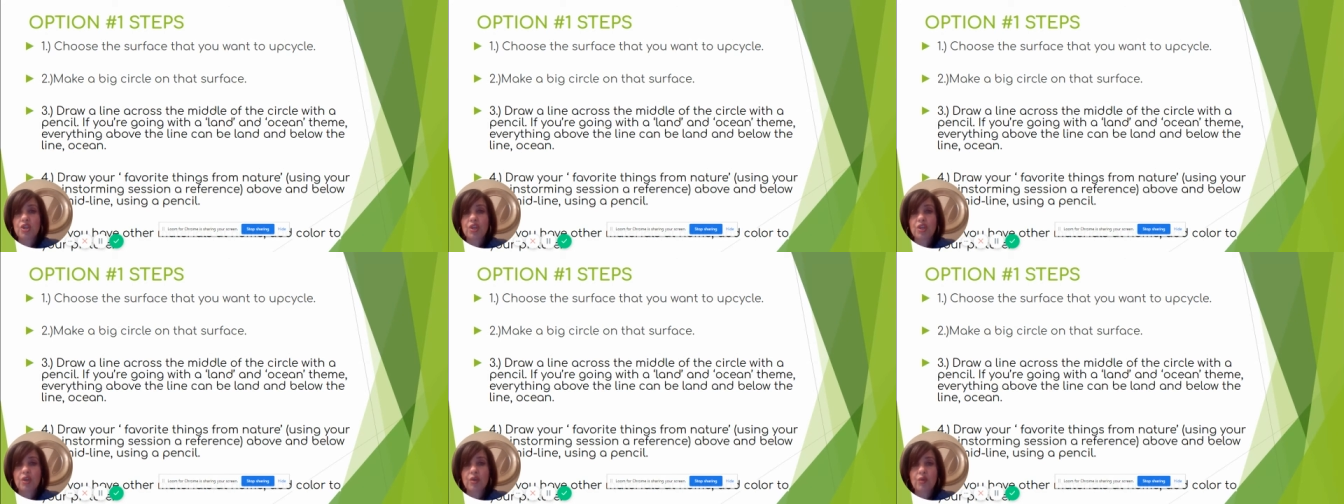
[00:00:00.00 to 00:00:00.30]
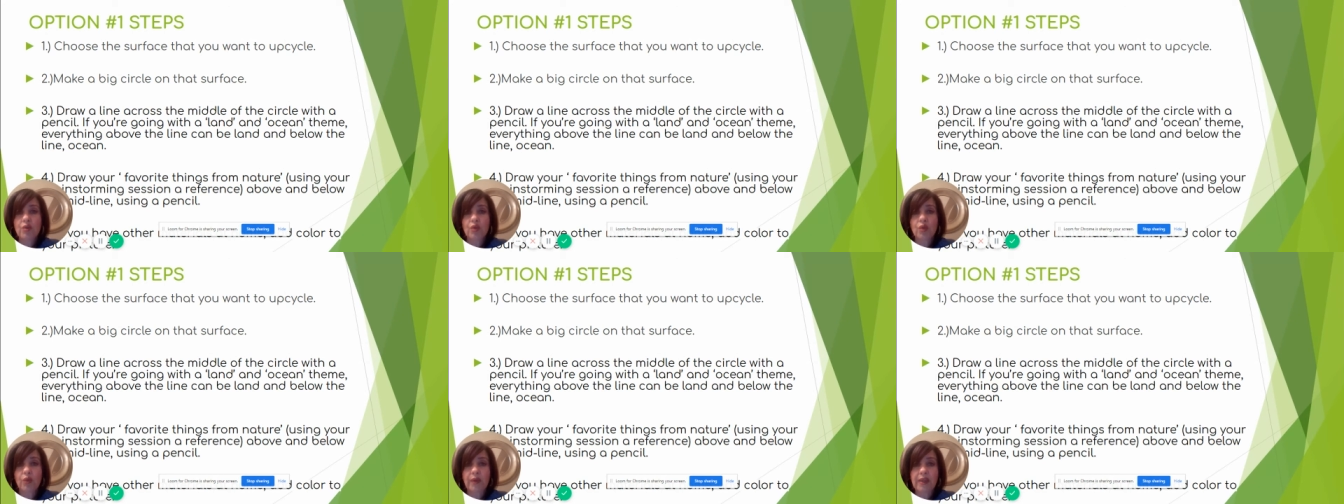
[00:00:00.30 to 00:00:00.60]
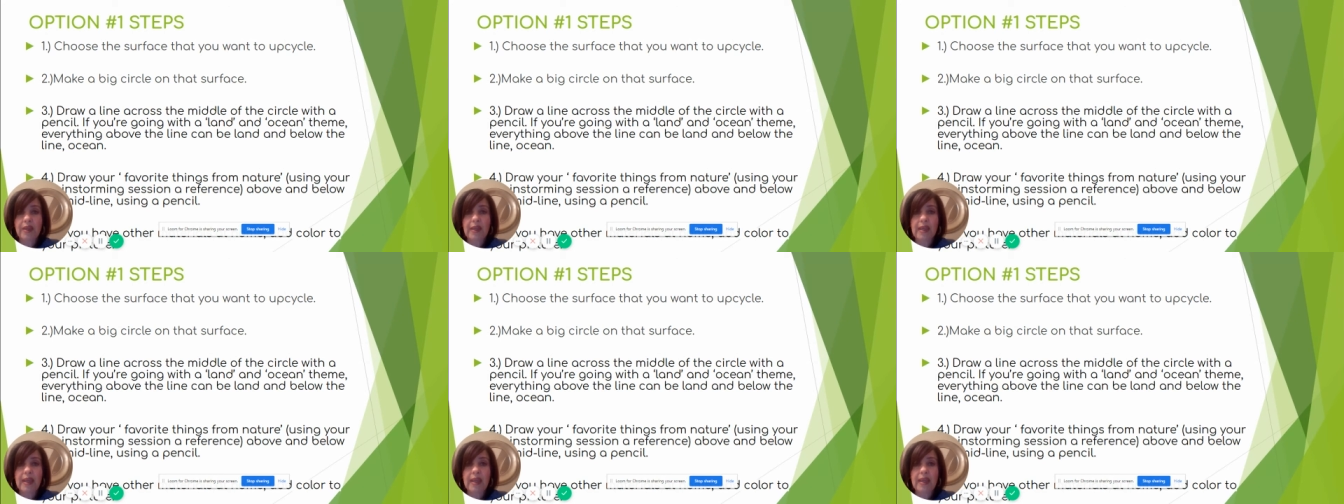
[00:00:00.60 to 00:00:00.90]
to
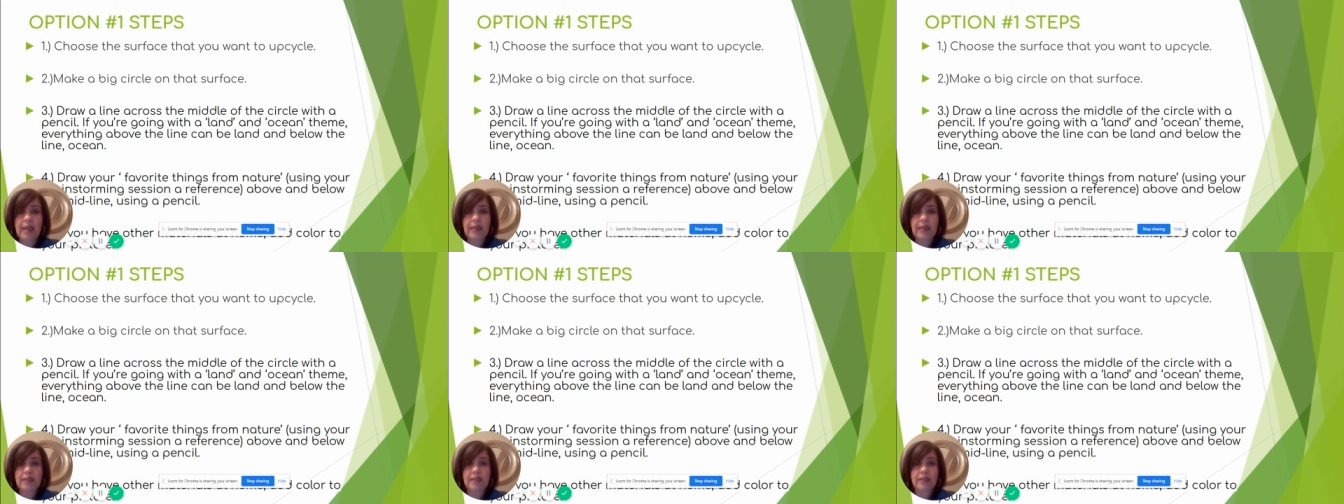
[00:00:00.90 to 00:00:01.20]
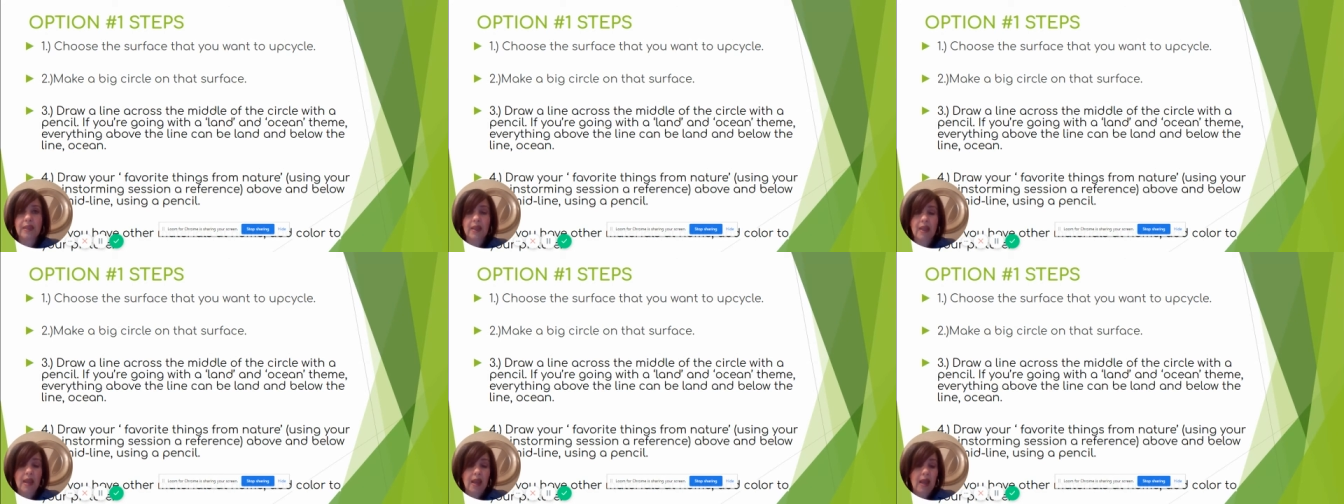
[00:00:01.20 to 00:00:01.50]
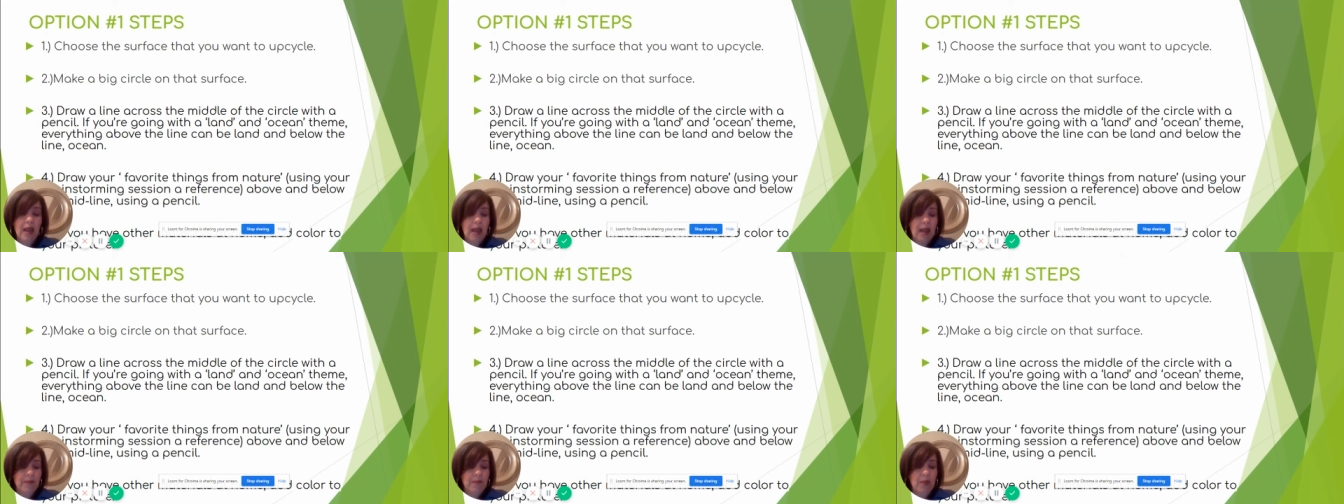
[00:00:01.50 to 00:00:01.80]
create
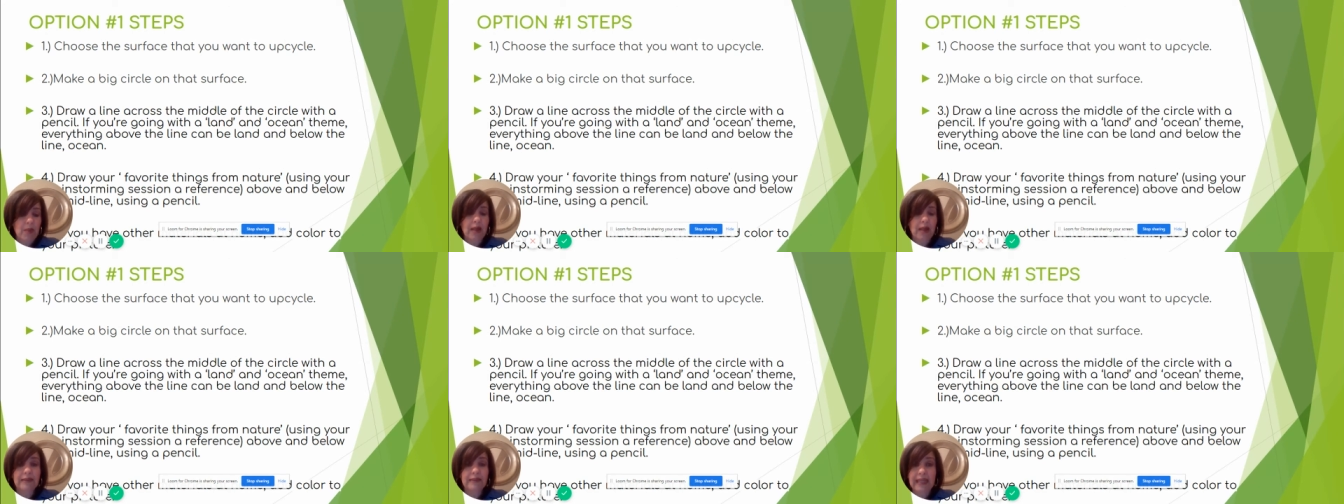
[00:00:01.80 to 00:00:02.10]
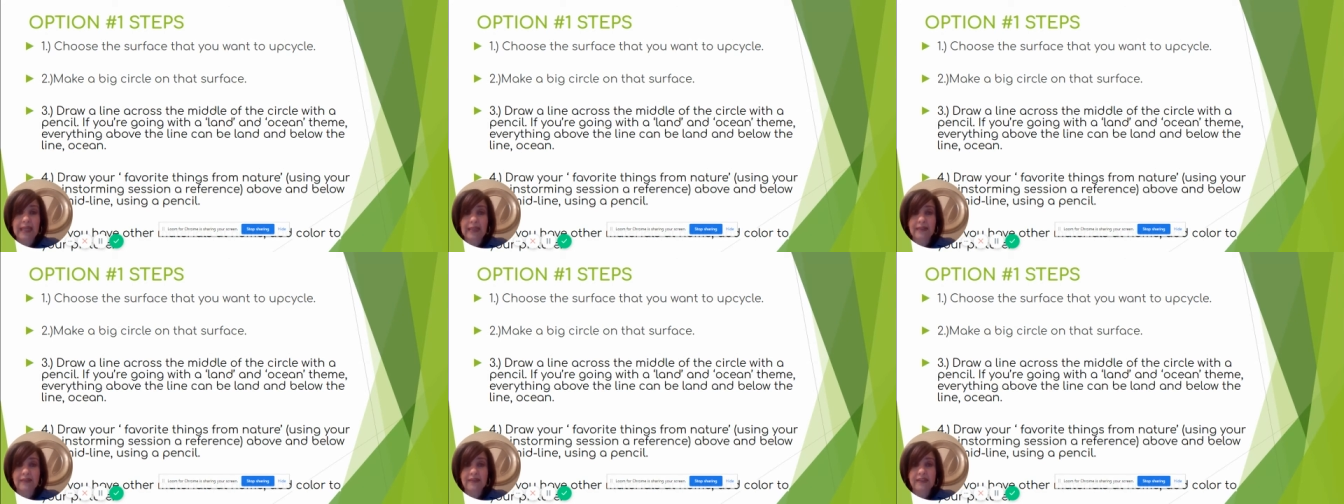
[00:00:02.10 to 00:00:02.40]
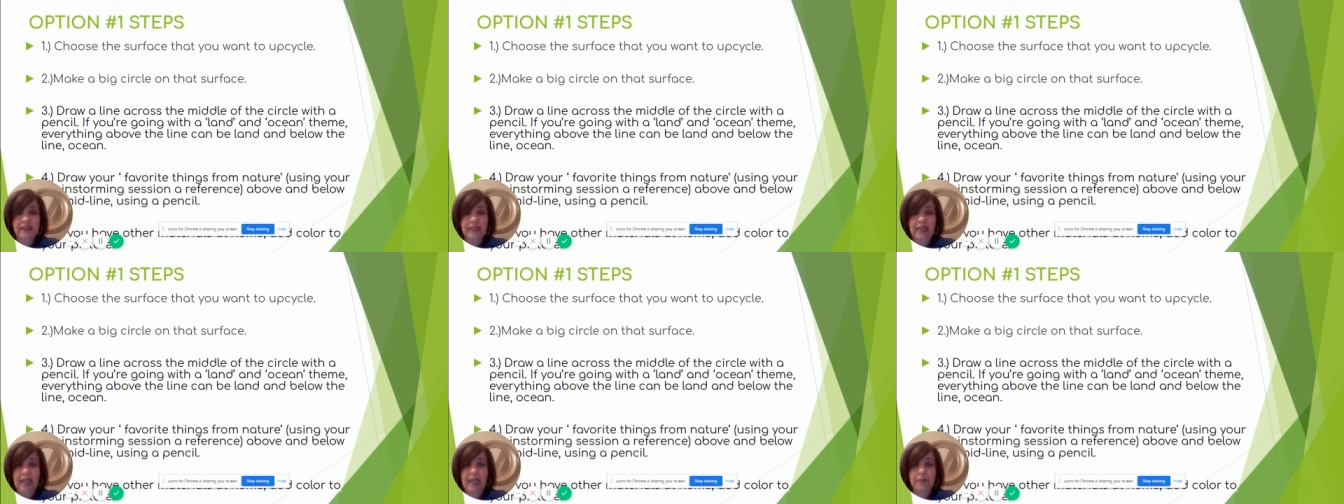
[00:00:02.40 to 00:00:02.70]
a
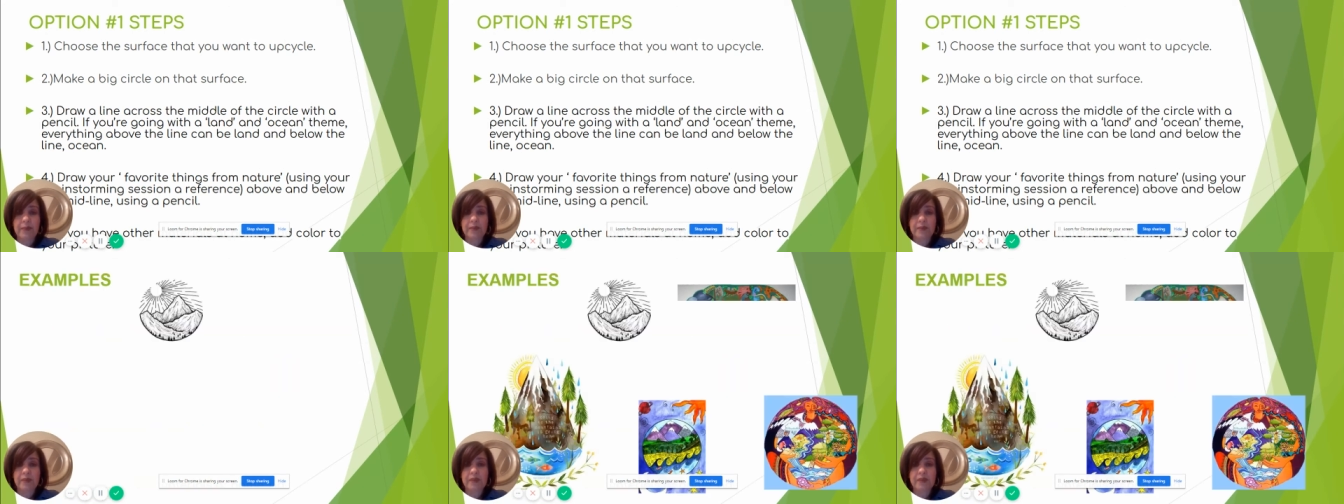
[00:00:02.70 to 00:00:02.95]
landscape.